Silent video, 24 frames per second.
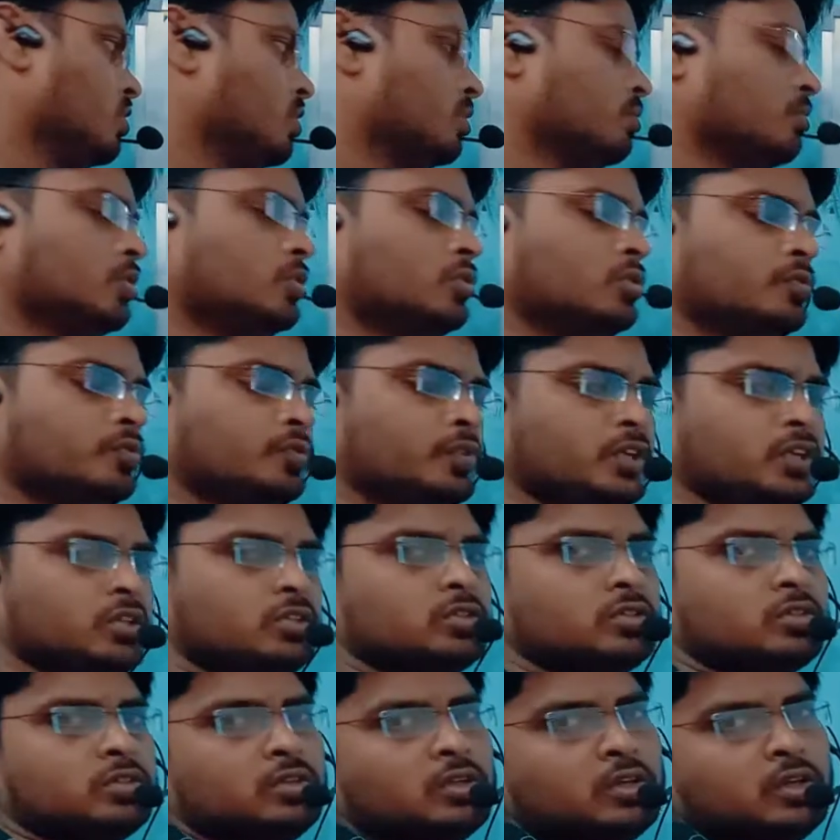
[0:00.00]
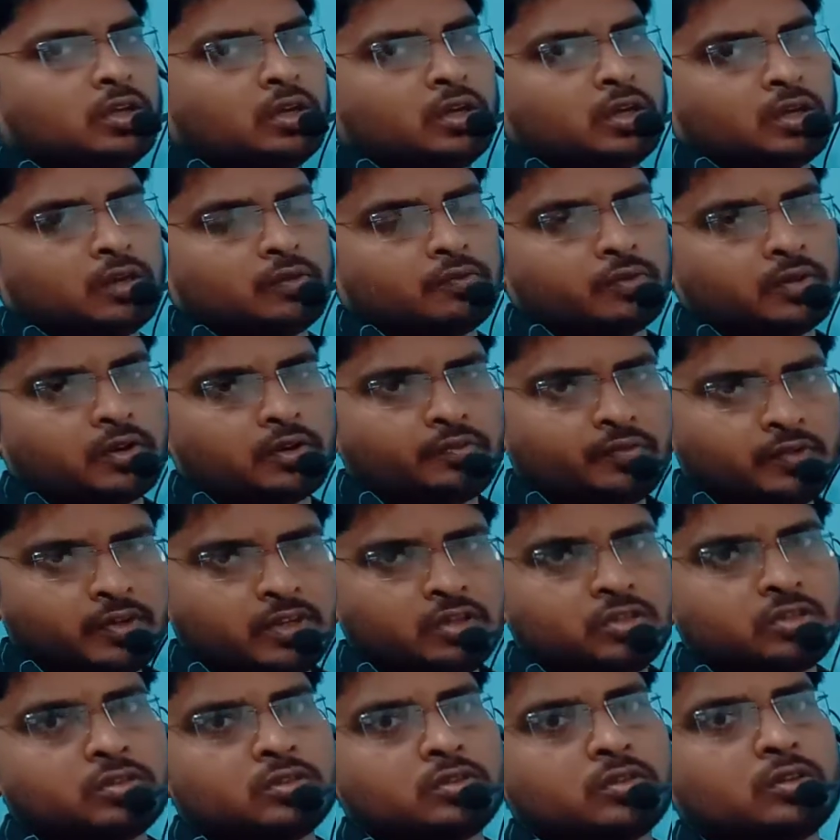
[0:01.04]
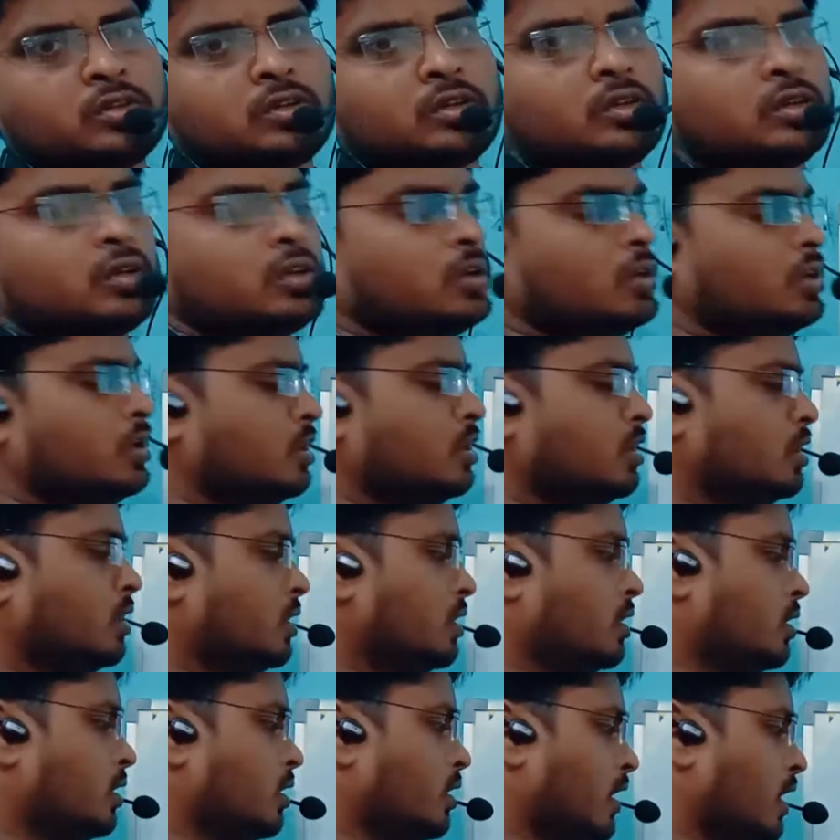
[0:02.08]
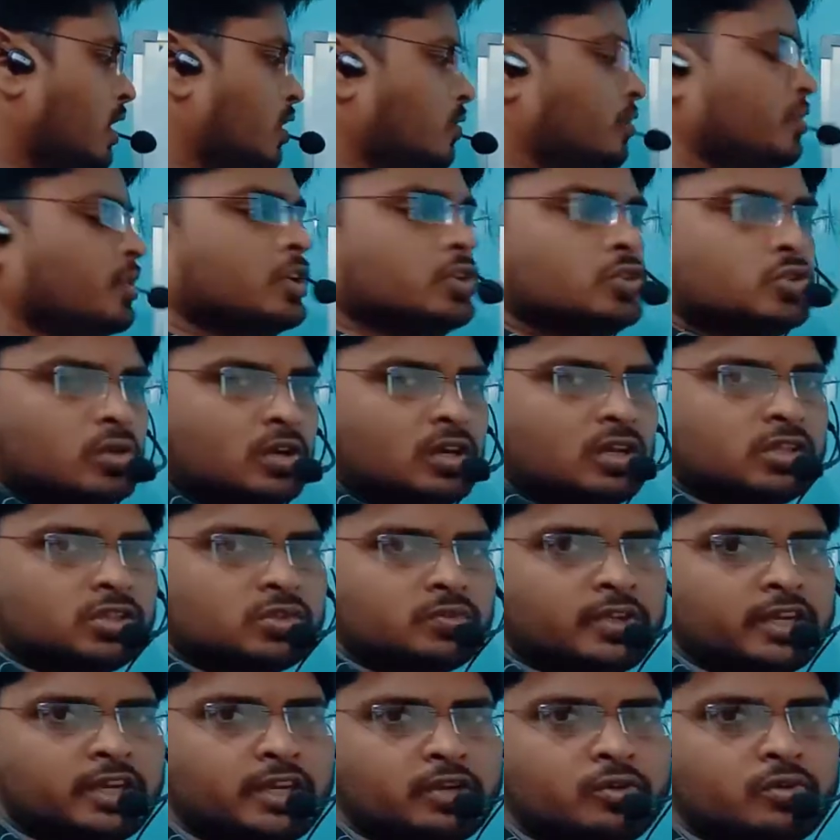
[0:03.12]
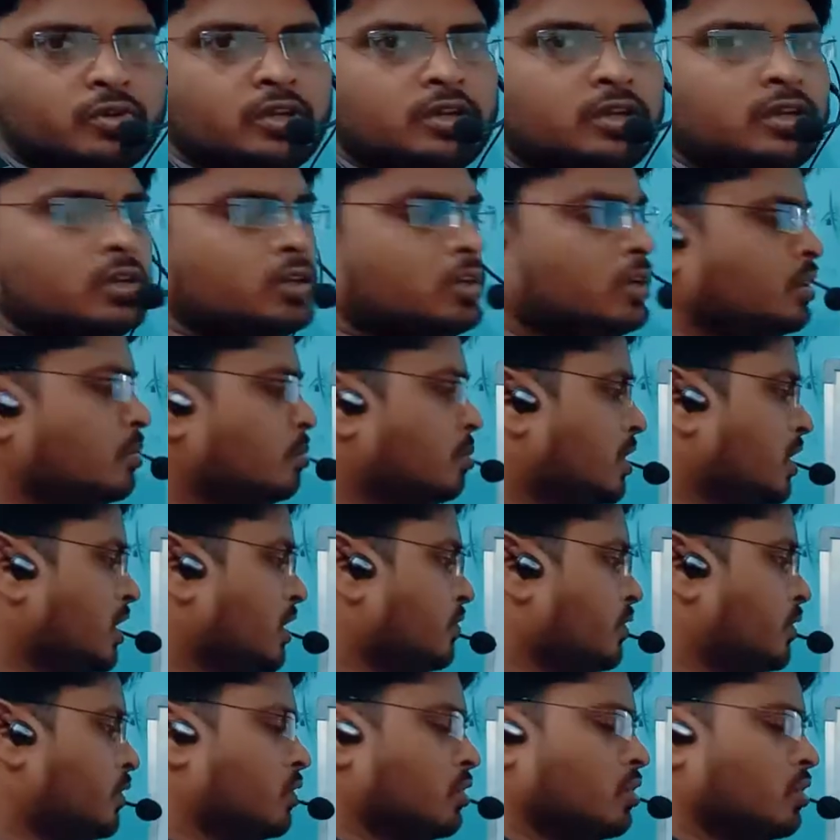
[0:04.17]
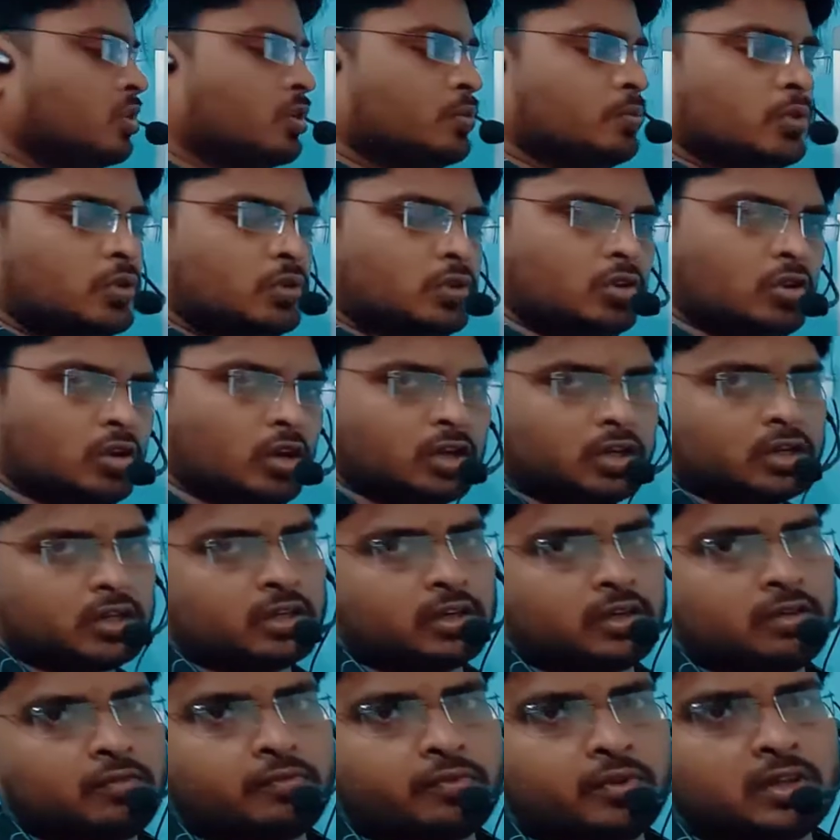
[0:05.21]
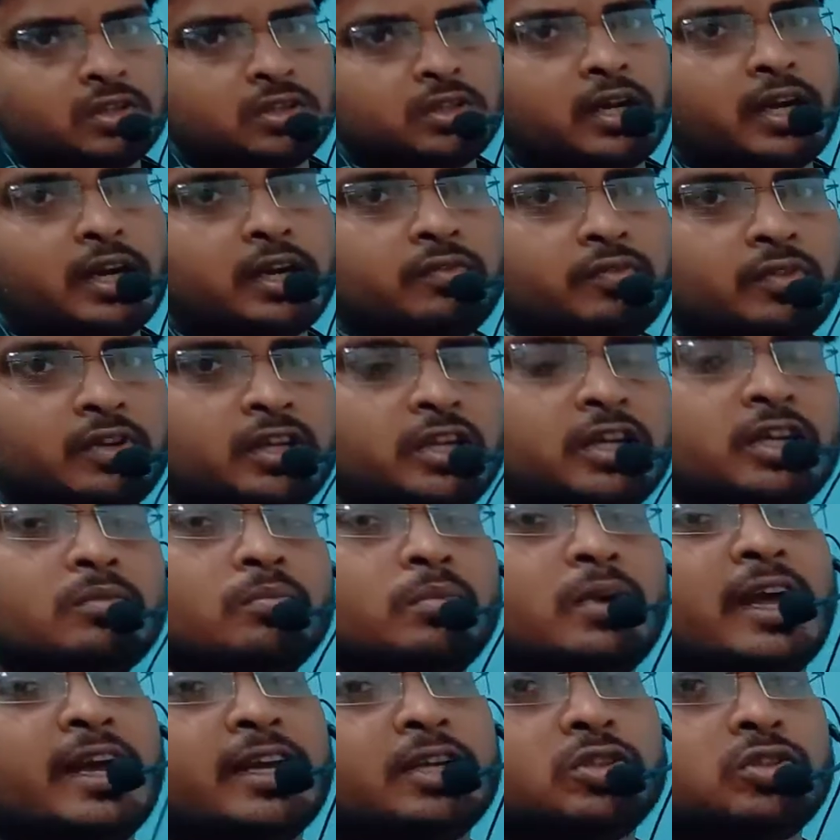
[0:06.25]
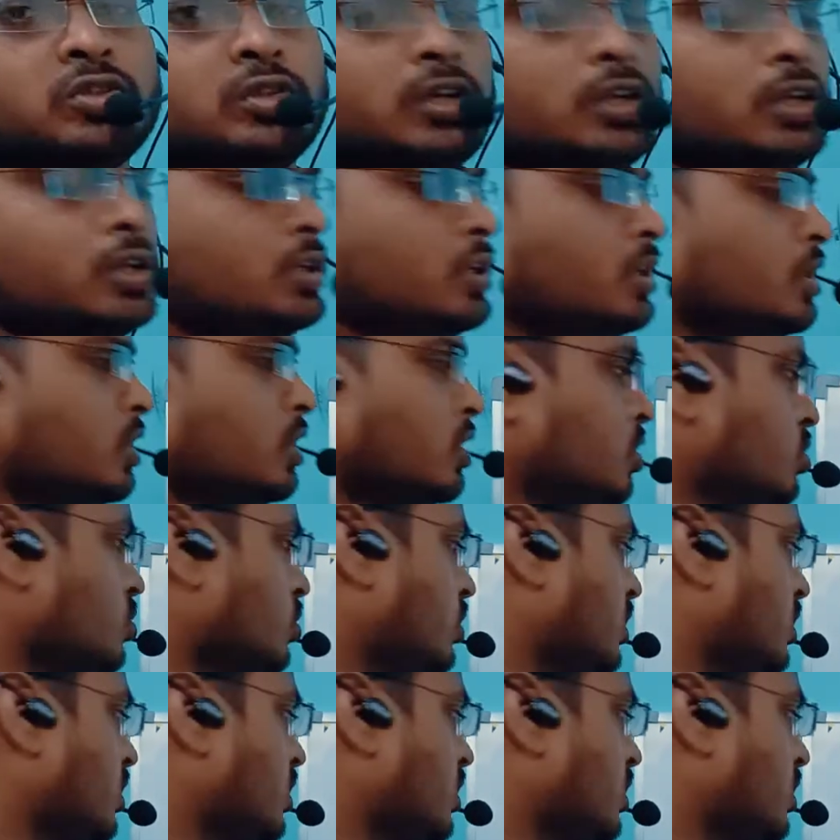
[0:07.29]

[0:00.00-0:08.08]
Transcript: about wheat, for wheat, alluvial soil is very good. But if we talk about cotton, for that we need black soil. So